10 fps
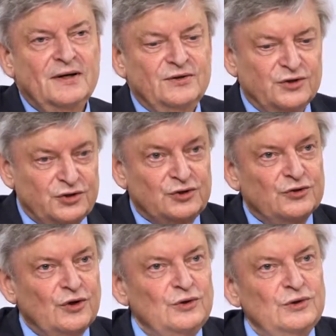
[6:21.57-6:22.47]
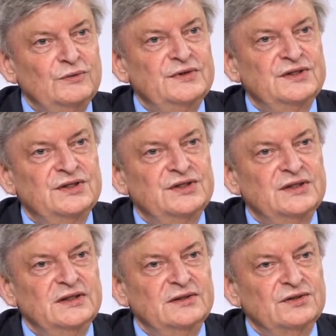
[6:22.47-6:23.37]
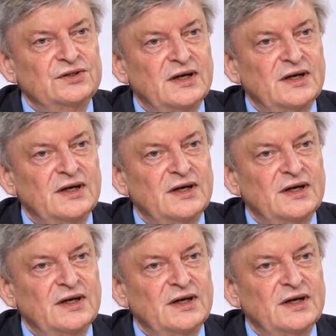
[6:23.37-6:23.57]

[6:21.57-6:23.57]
the scroll with the seals.